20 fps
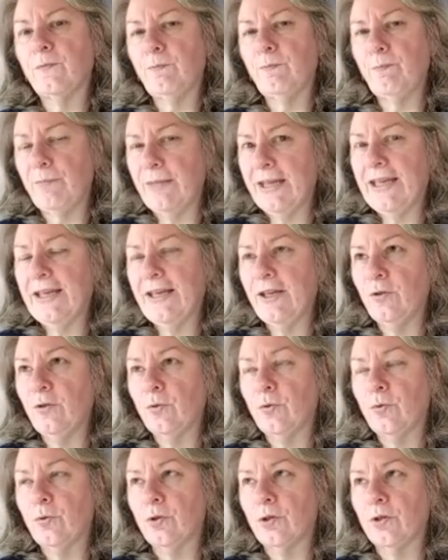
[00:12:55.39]
Maine
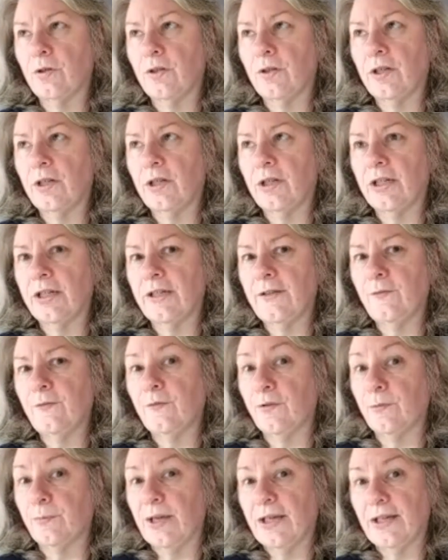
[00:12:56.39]
or on
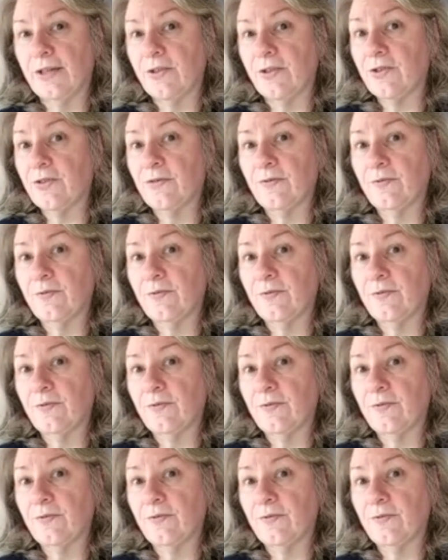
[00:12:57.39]
Vermont.